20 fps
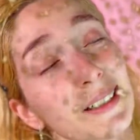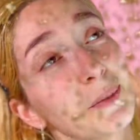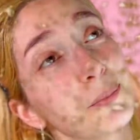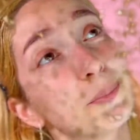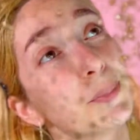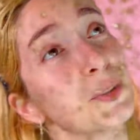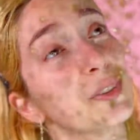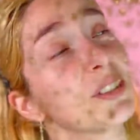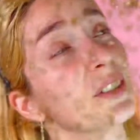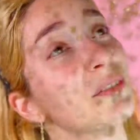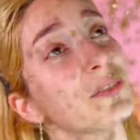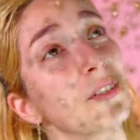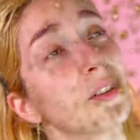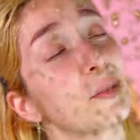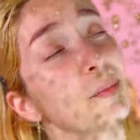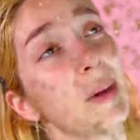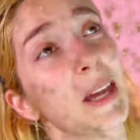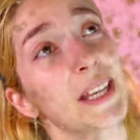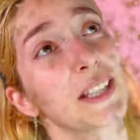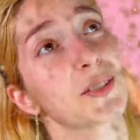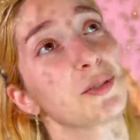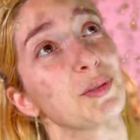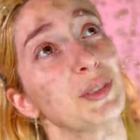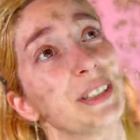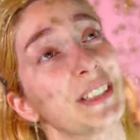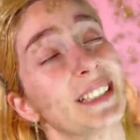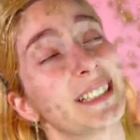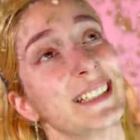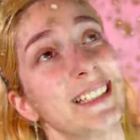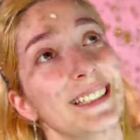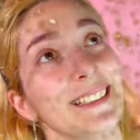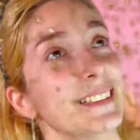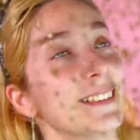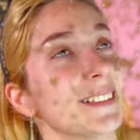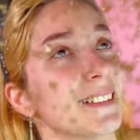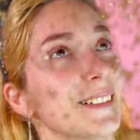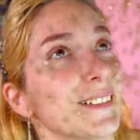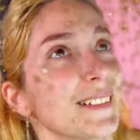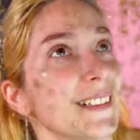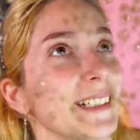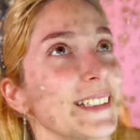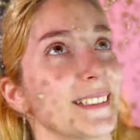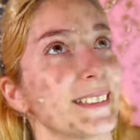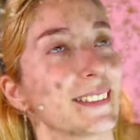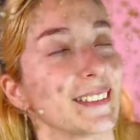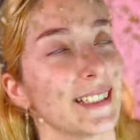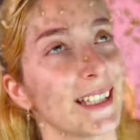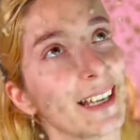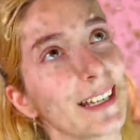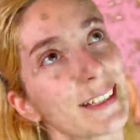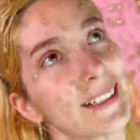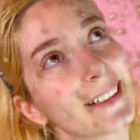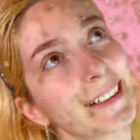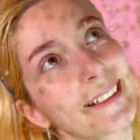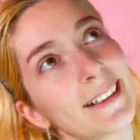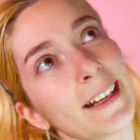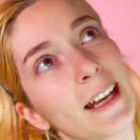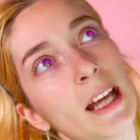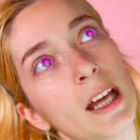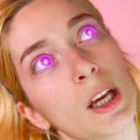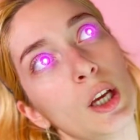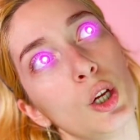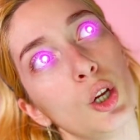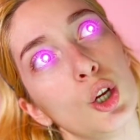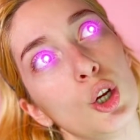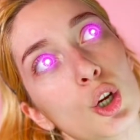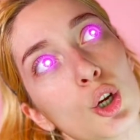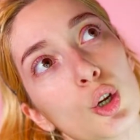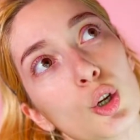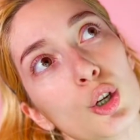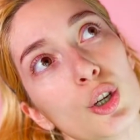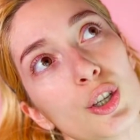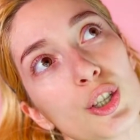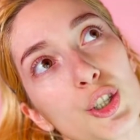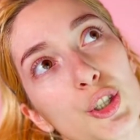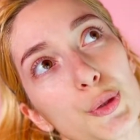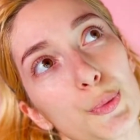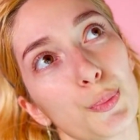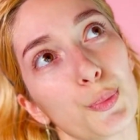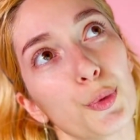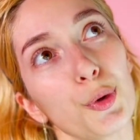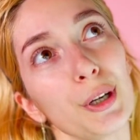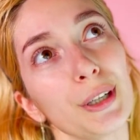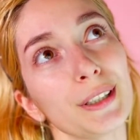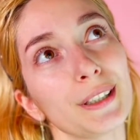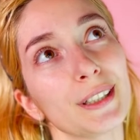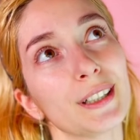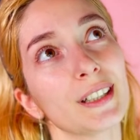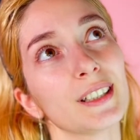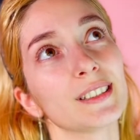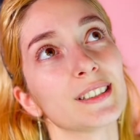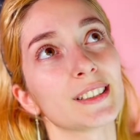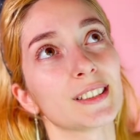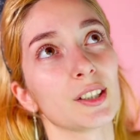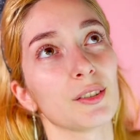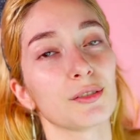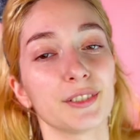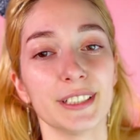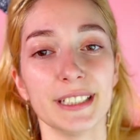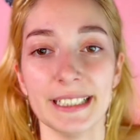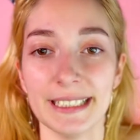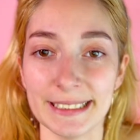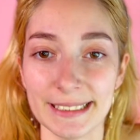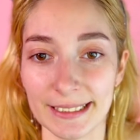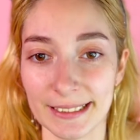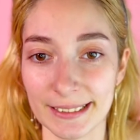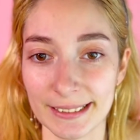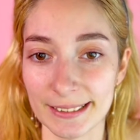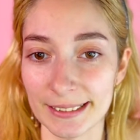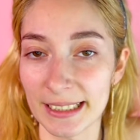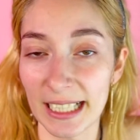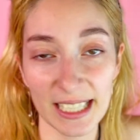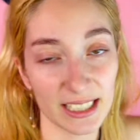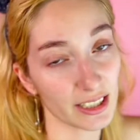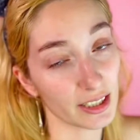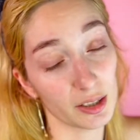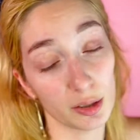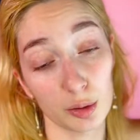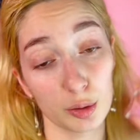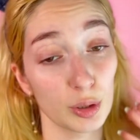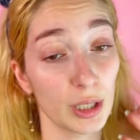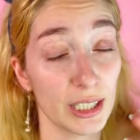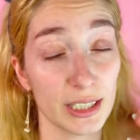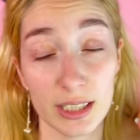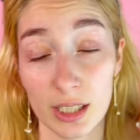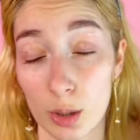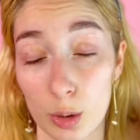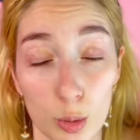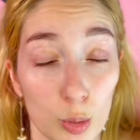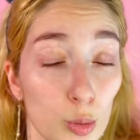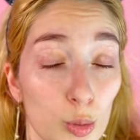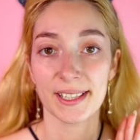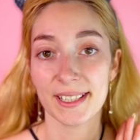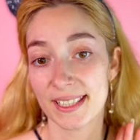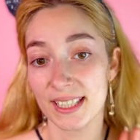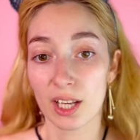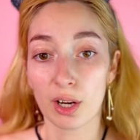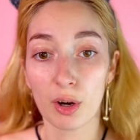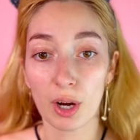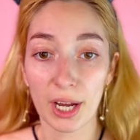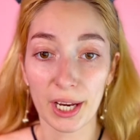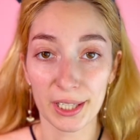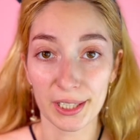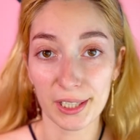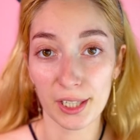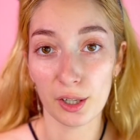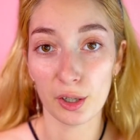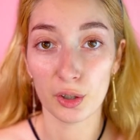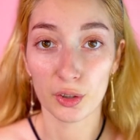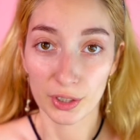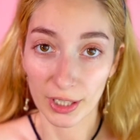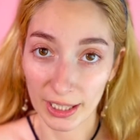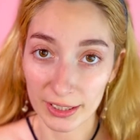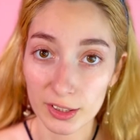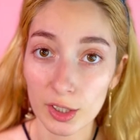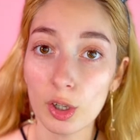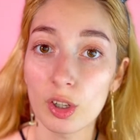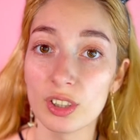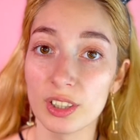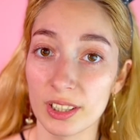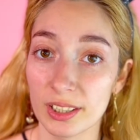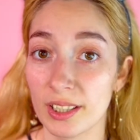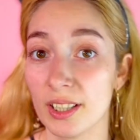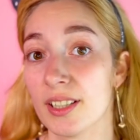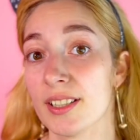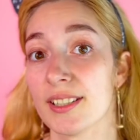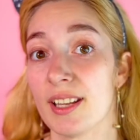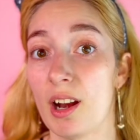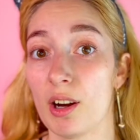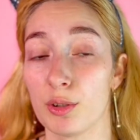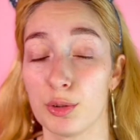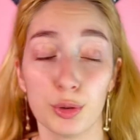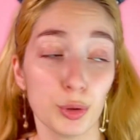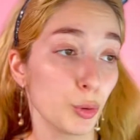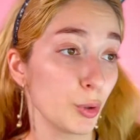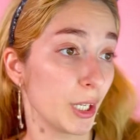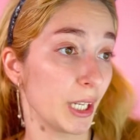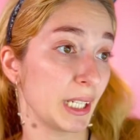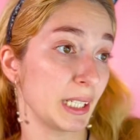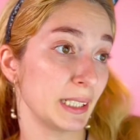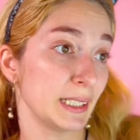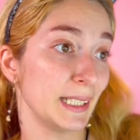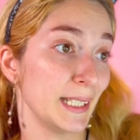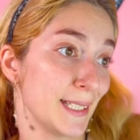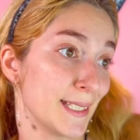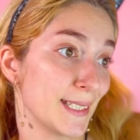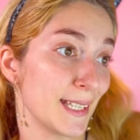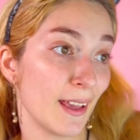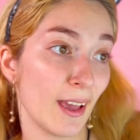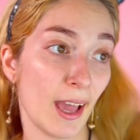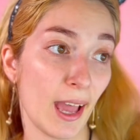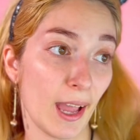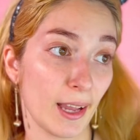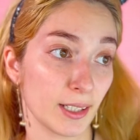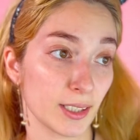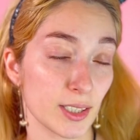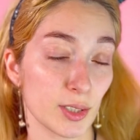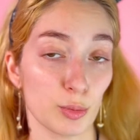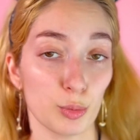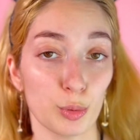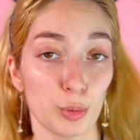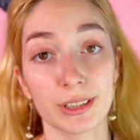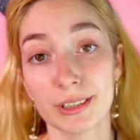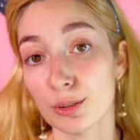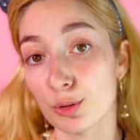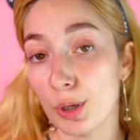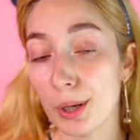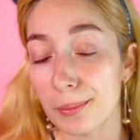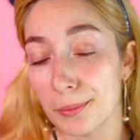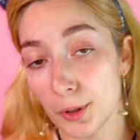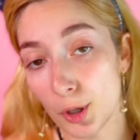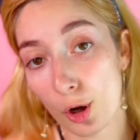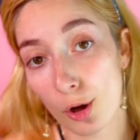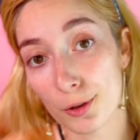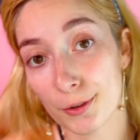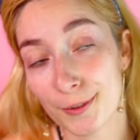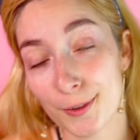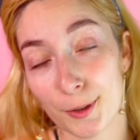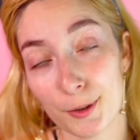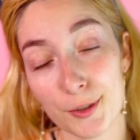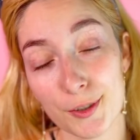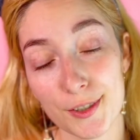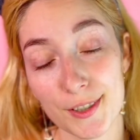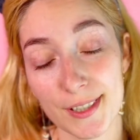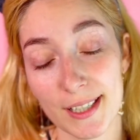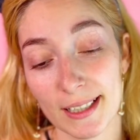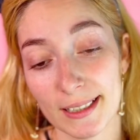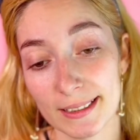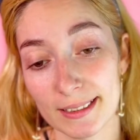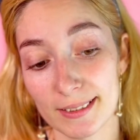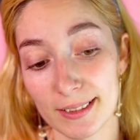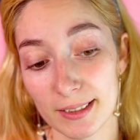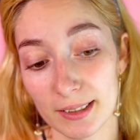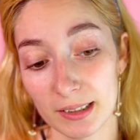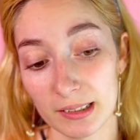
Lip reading: beautiful mess with glitter on it, like sprinkles of glitter. Let's go, let's go. So I know that all the girls are doing these hacks with cream contours and